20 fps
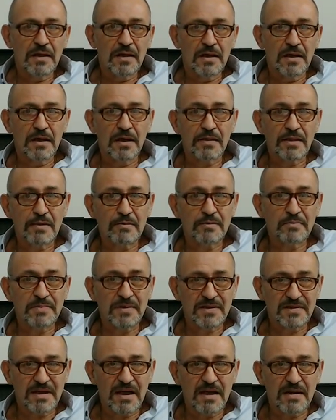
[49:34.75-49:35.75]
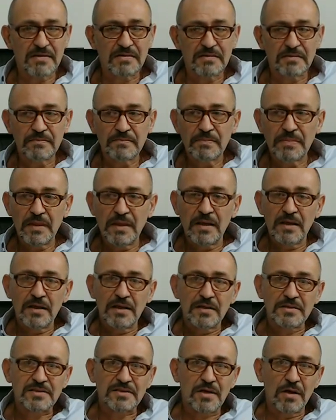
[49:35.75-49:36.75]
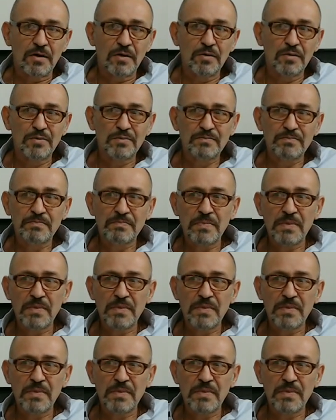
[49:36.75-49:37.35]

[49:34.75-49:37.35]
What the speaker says: They would be dead. So,